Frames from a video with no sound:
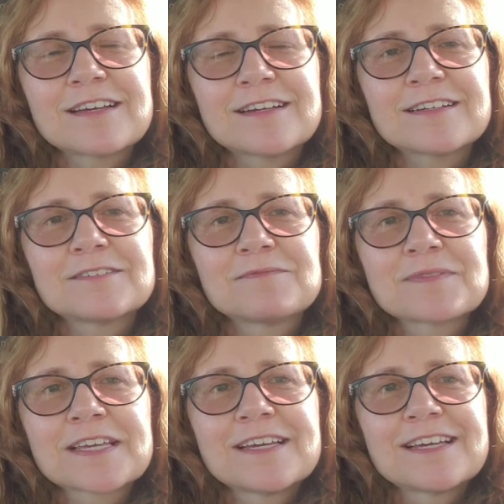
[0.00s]
uh,
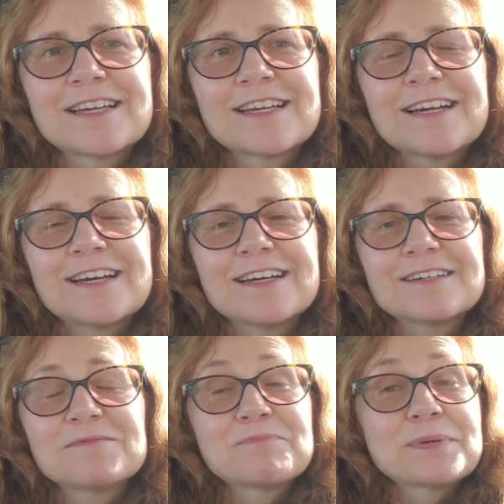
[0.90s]

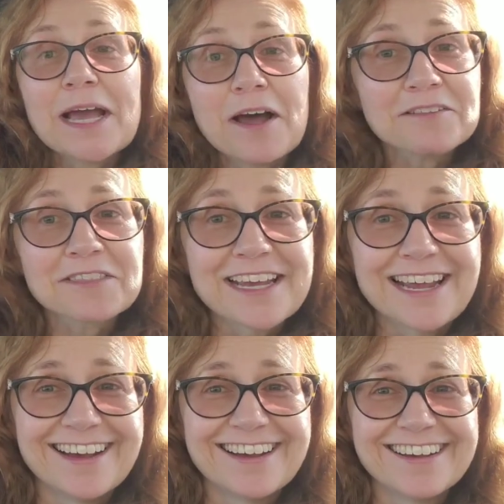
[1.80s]
uh, be healthy.